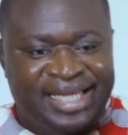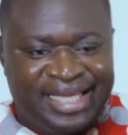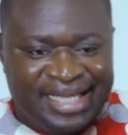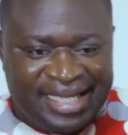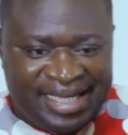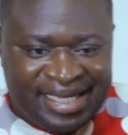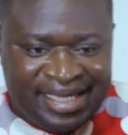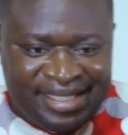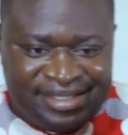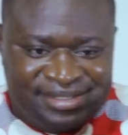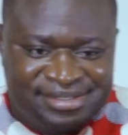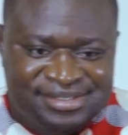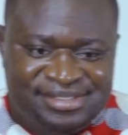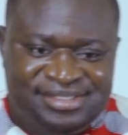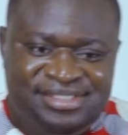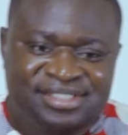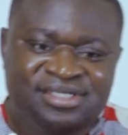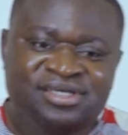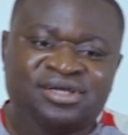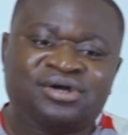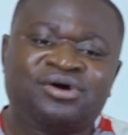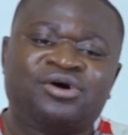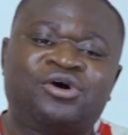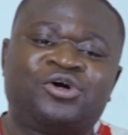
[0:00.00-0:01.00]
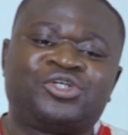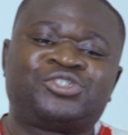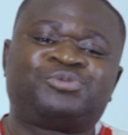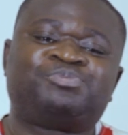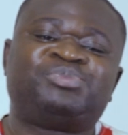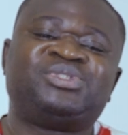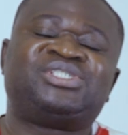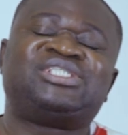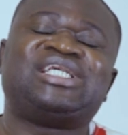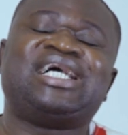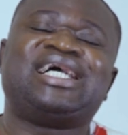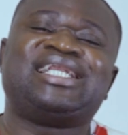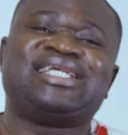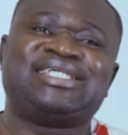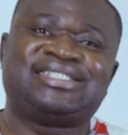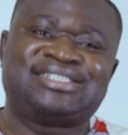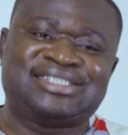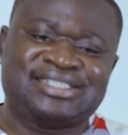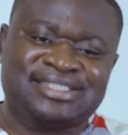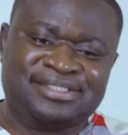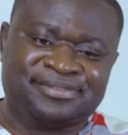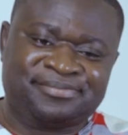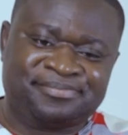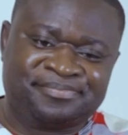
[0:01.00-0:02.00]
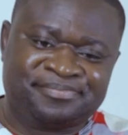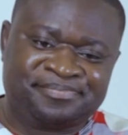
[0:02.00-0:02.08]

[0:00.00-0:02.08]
is hospitality.